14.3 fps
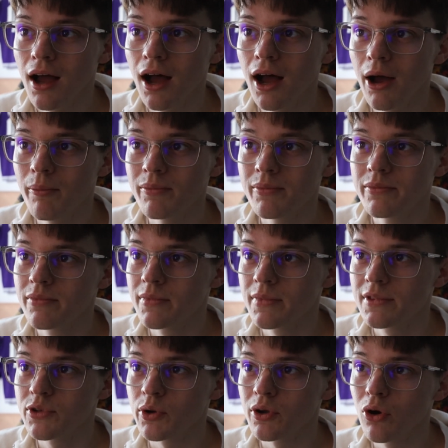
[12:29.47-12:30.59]

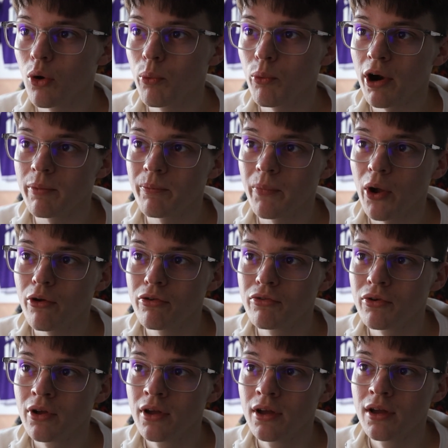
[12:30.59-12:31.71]
to incorporate both